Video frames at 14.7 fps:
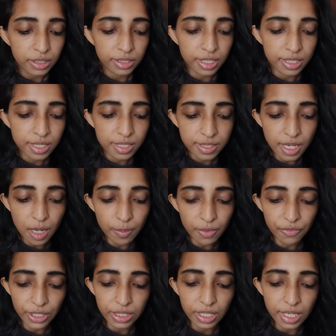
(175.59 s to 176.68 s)
The
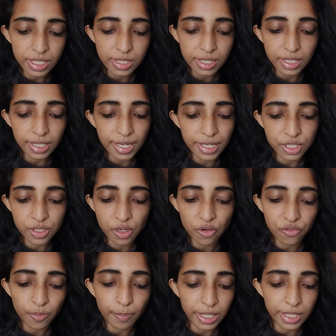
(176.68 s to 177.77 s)
Samaveda is a collection
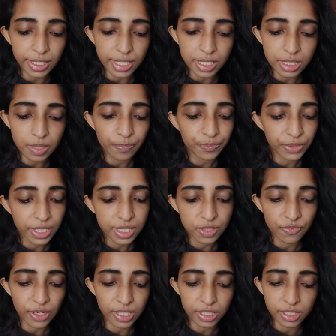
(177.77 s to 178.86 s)
of melodies.
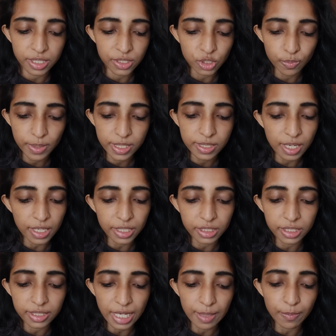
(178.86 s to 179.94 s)
These were written to be sung
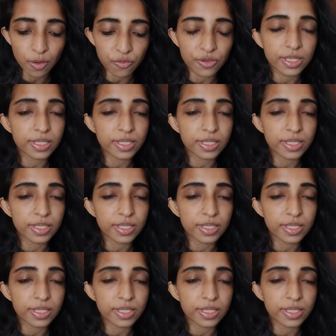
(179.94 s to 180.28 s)
at the time of